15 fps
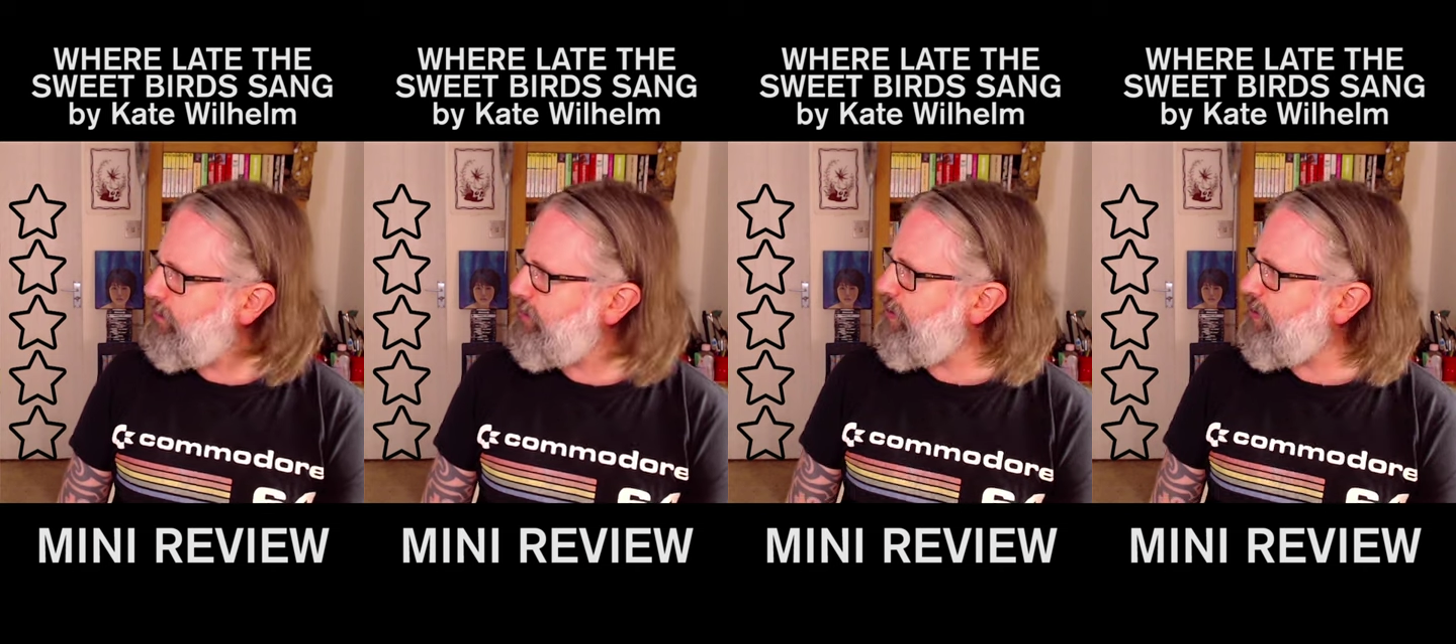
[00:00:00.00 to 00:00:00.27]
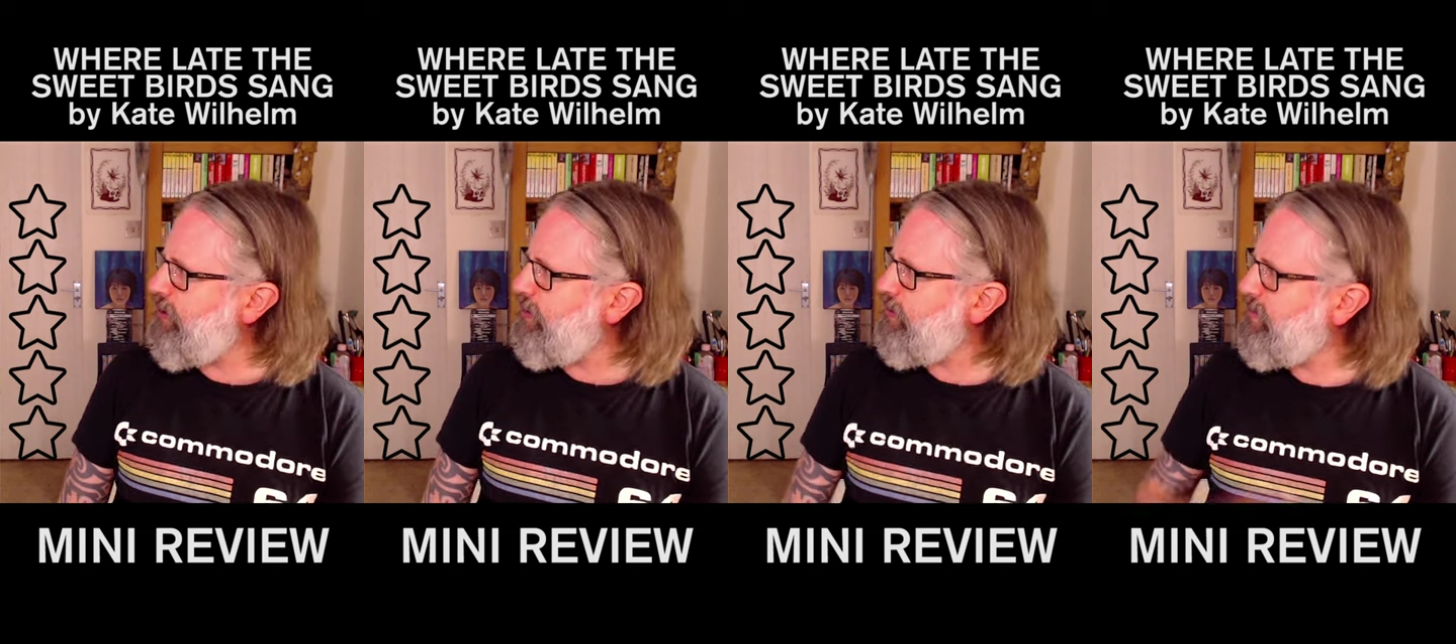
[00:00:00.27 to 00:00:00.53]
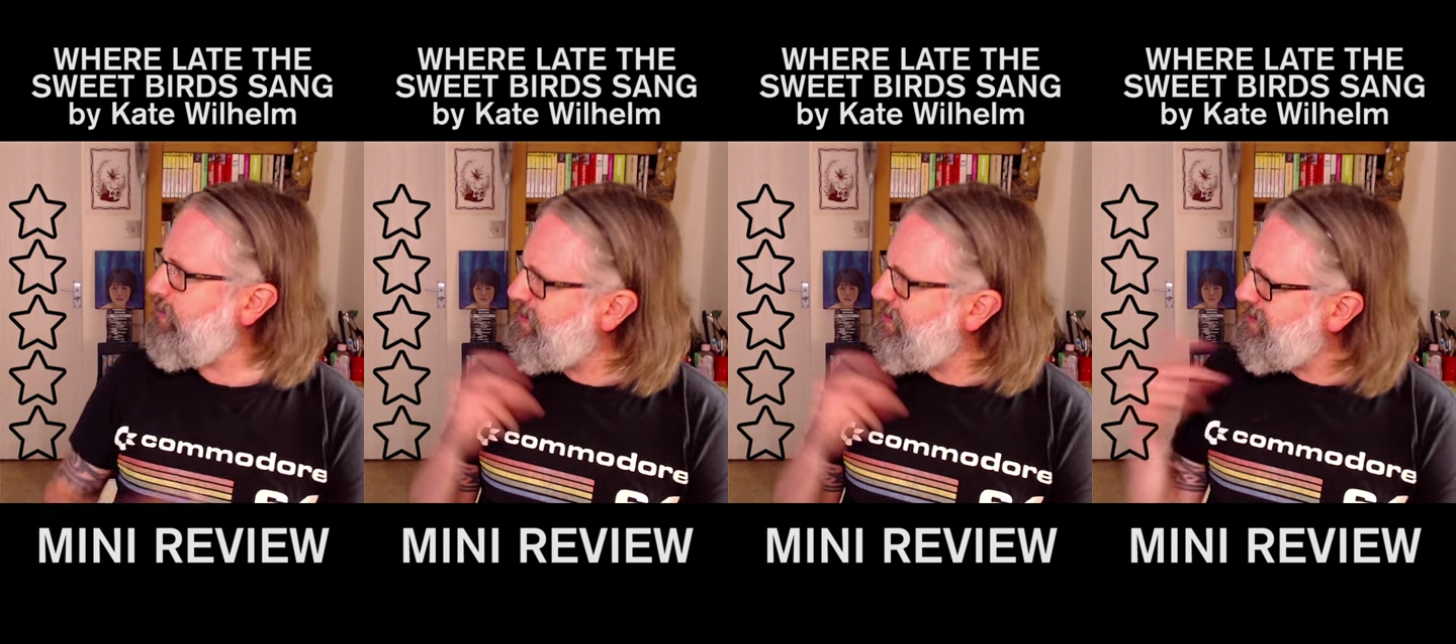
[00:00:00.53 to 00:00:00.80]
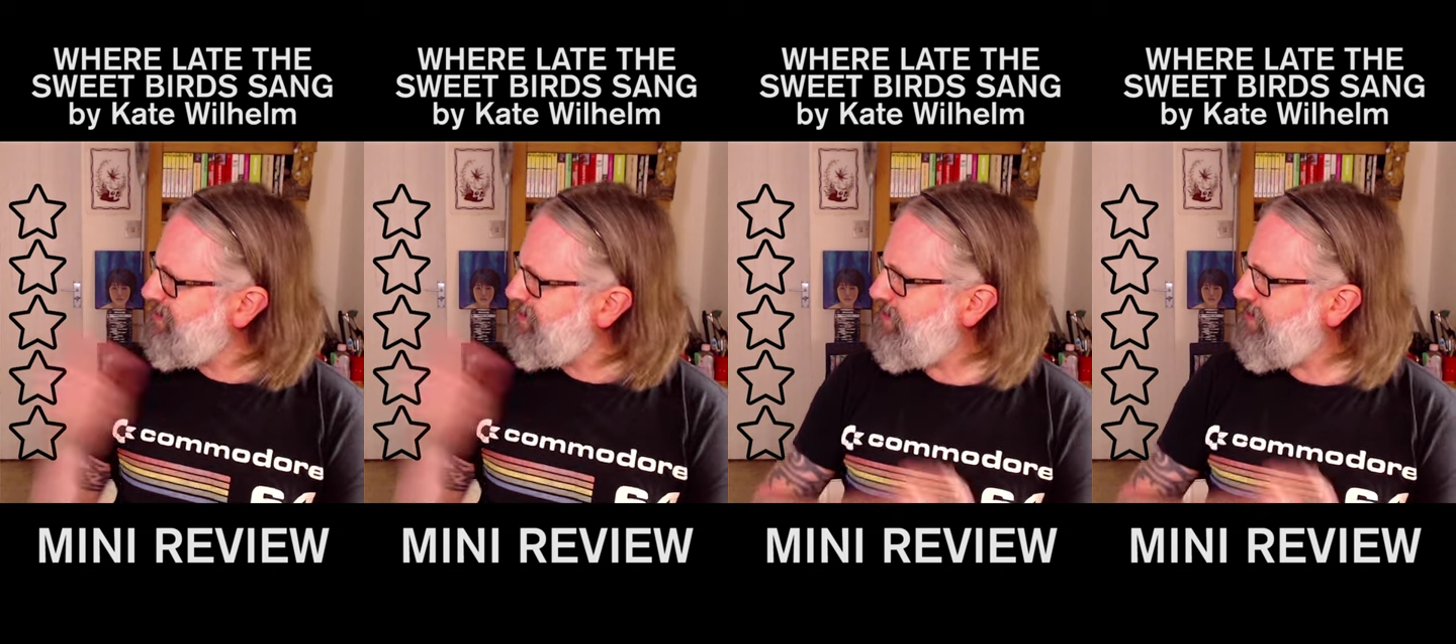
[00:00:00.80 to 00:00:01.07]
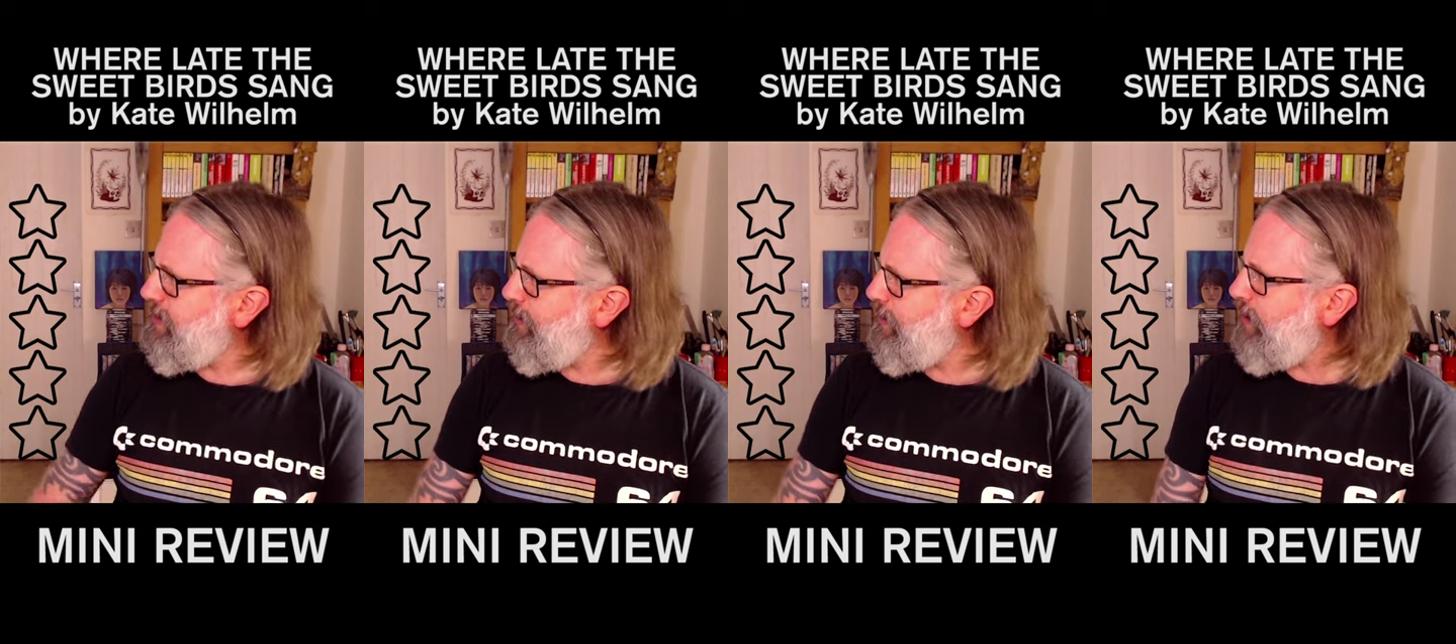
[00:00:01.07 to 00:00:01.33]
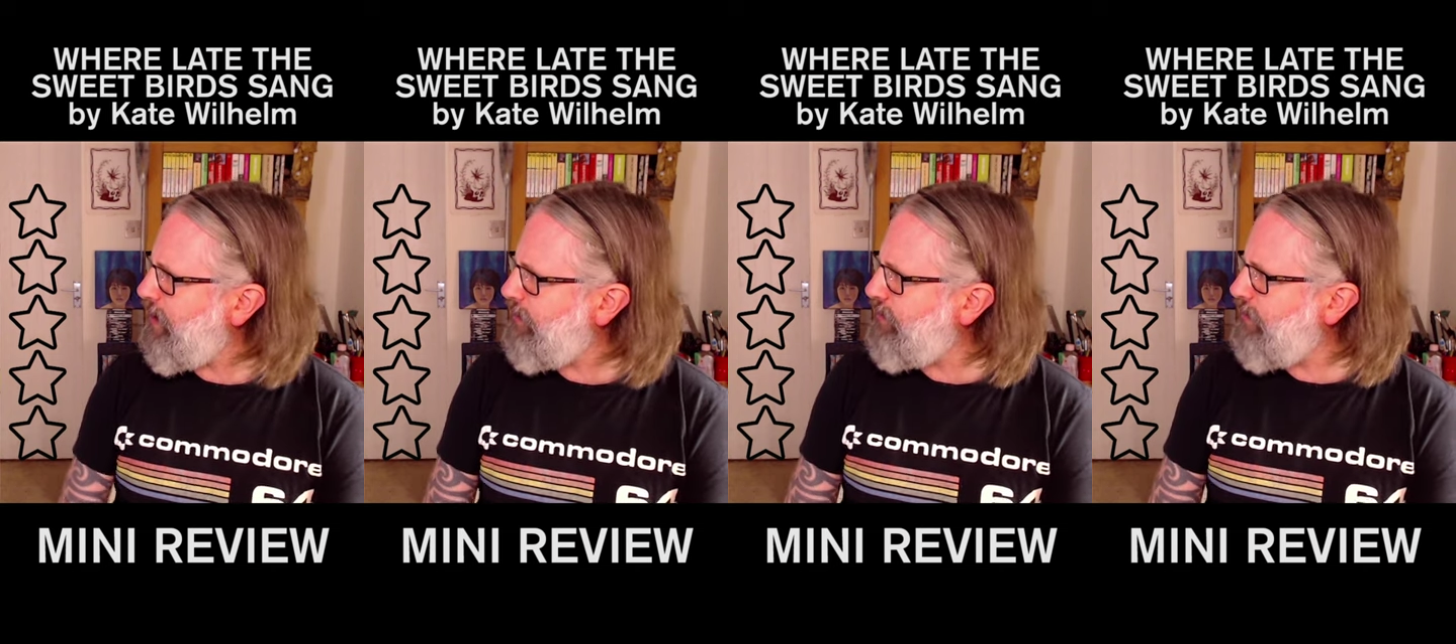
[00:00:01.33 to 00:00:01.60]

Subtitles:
So there we are.